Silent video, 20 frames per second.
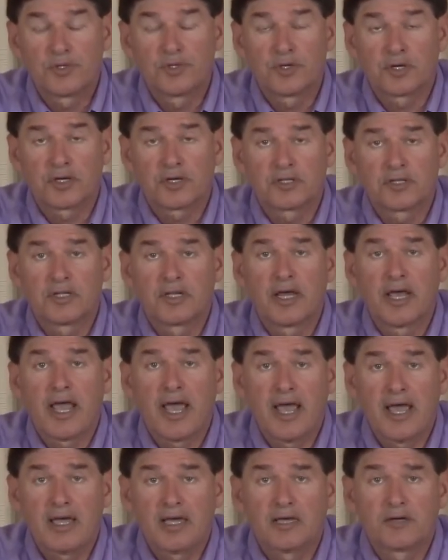We took it to The
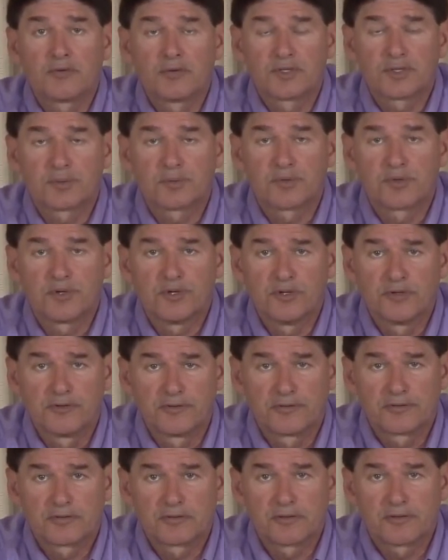Hague, it was
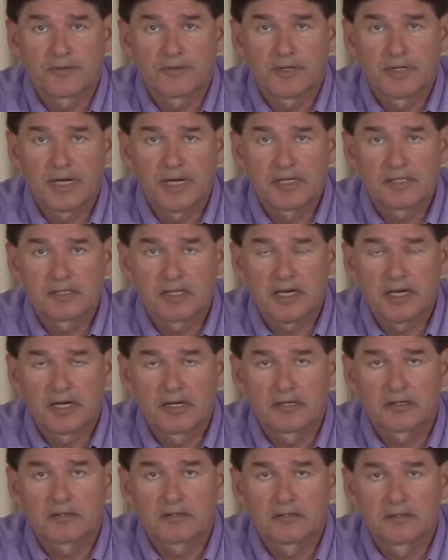approved three days
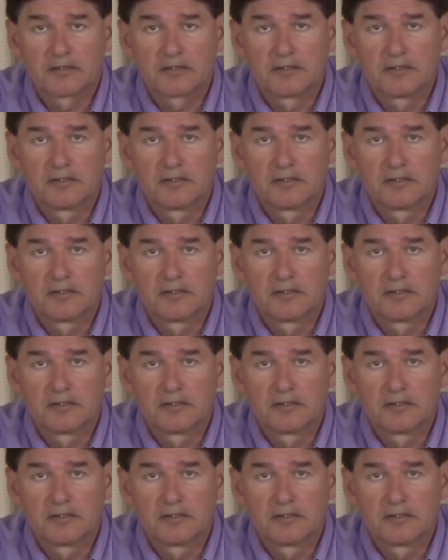later.